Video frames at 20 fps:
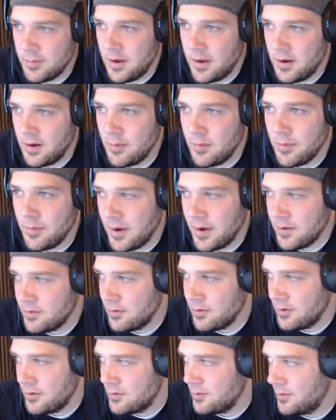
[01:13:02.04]
on Boss
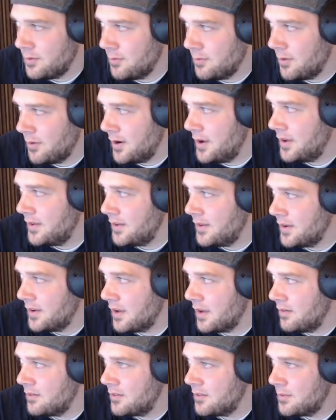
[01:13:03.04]
Rush with Ray, like
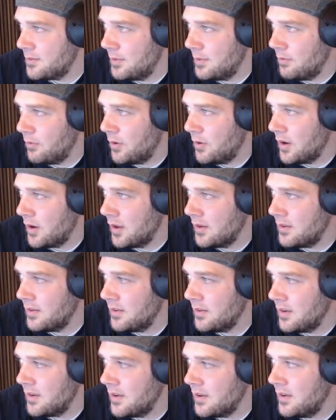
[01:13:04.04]
I've just been wanting to
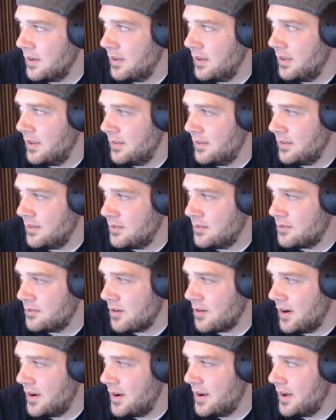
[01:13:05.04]
like at least
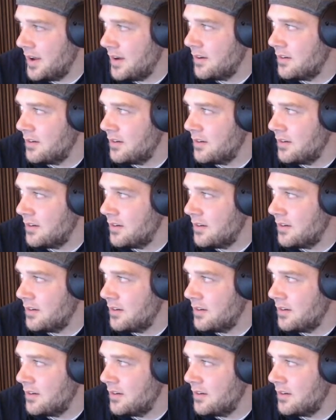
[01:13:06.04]
try it out.